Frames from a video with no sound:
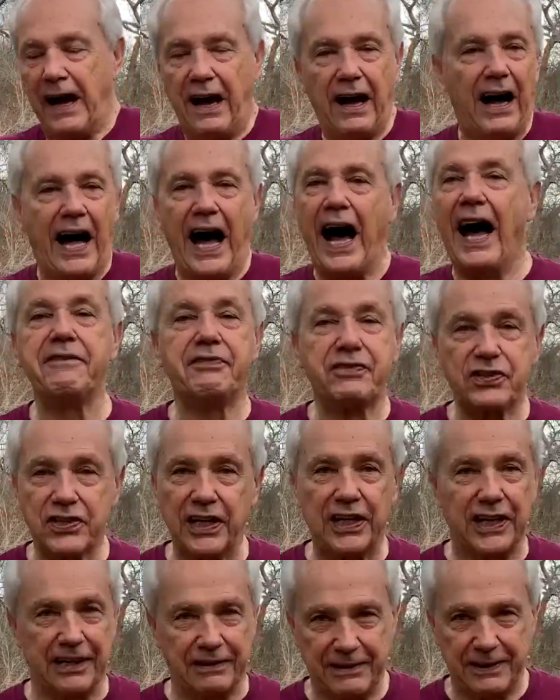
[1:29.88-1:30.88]
I've
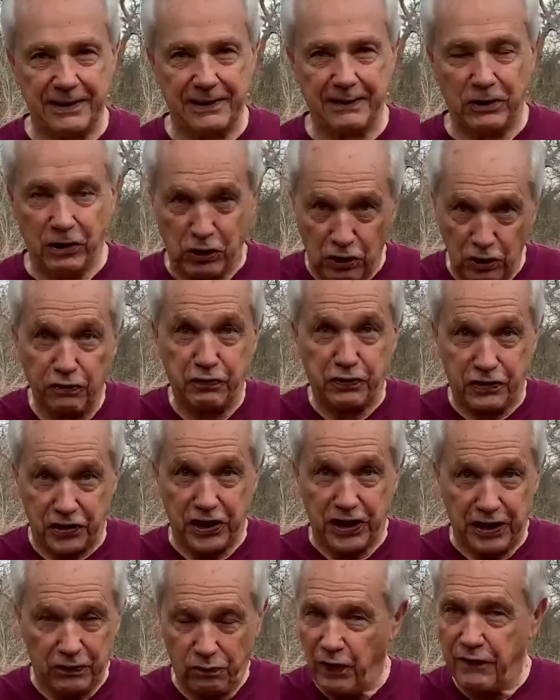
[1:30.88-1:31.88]
sinned, you've
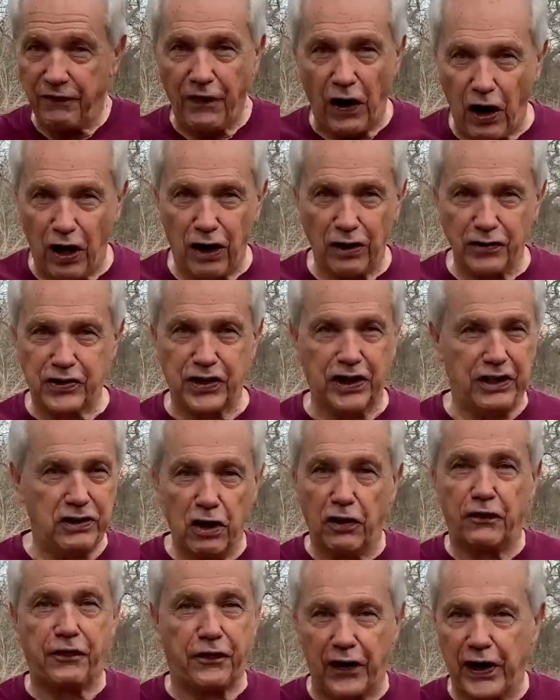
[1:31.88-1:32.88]
sinned, we've all sinned, your
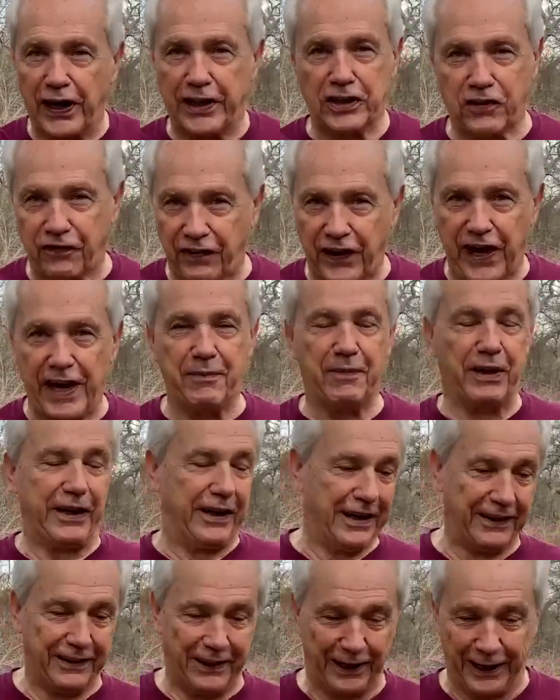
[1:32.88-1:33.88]
friends, family,
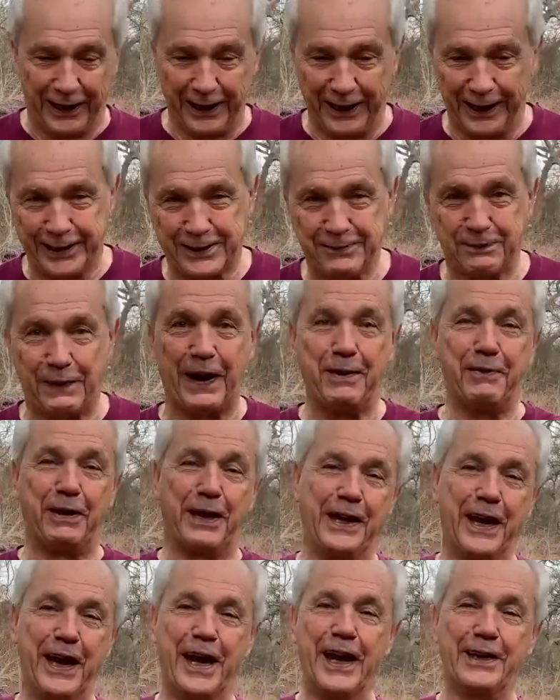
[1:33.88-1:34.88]
the littlest baby
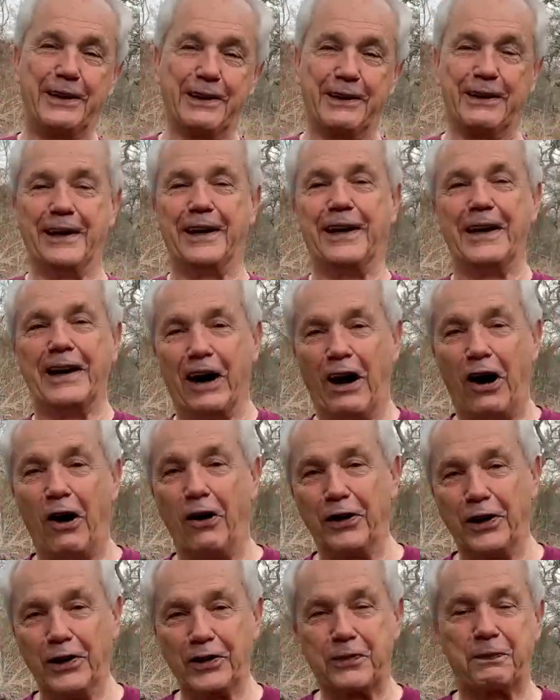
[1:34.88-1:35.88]
to the
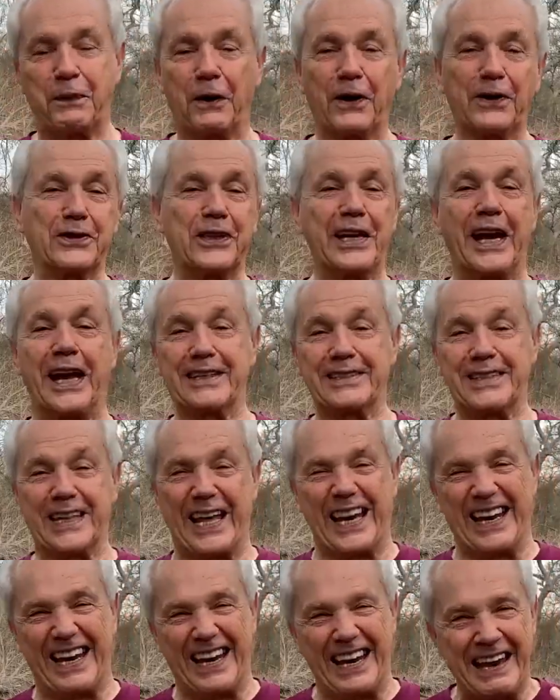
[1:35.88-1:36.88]
oldest person has
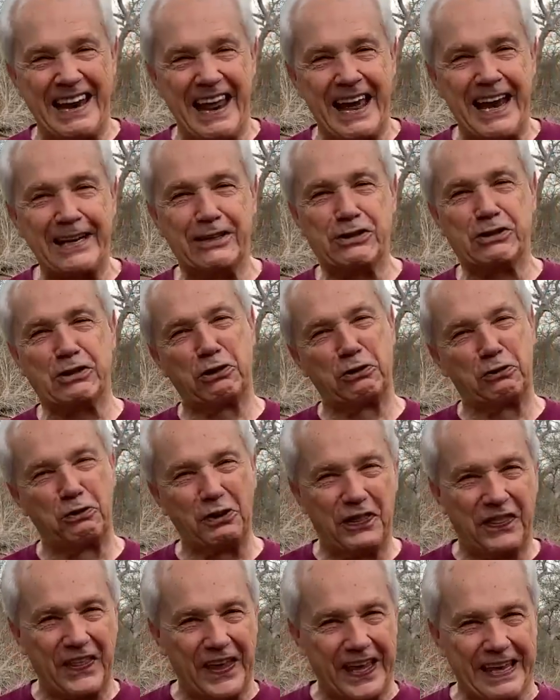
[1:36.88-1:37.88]
that nature
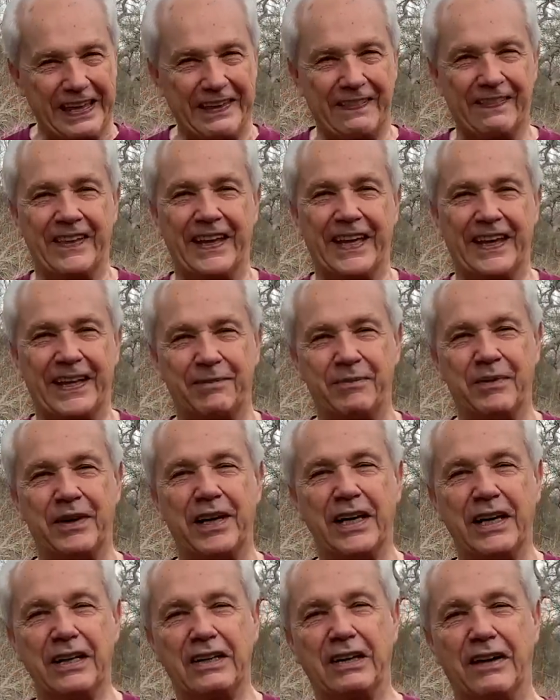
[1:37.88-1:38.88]
within them,
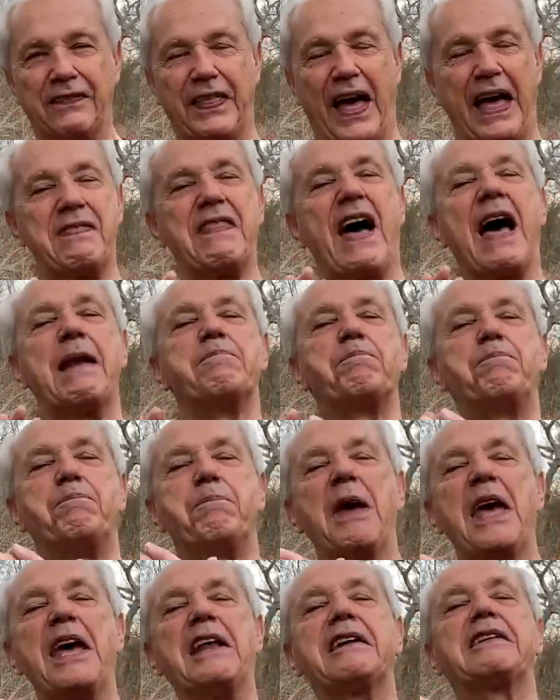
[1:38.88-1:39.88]
that, that
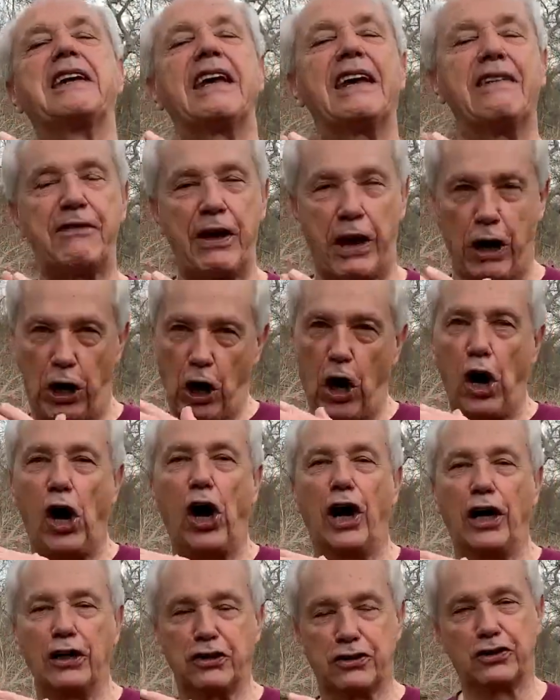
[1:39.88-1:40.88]
bent in their
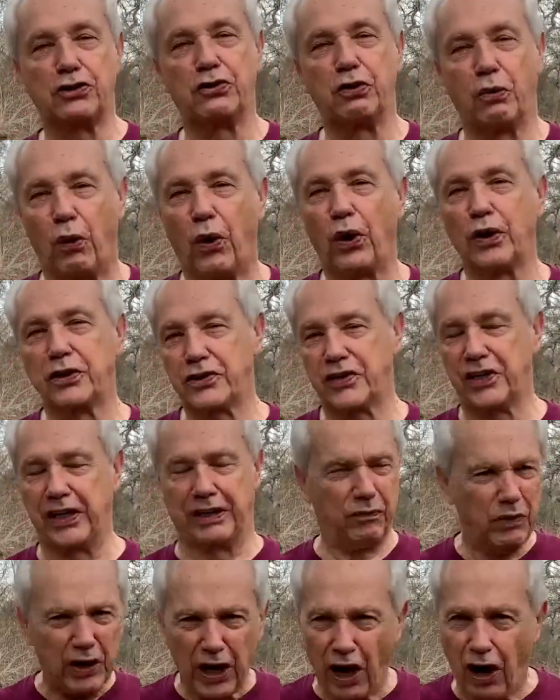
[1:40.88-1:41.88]
hearts towards sin.
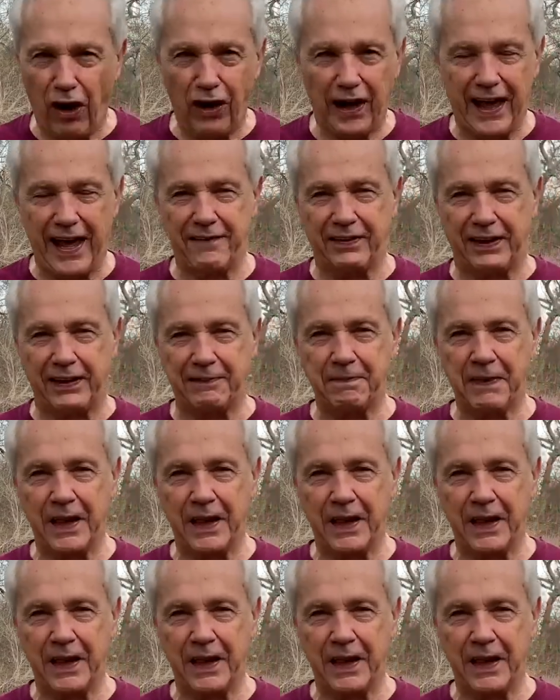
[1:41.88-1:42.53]
We all have it.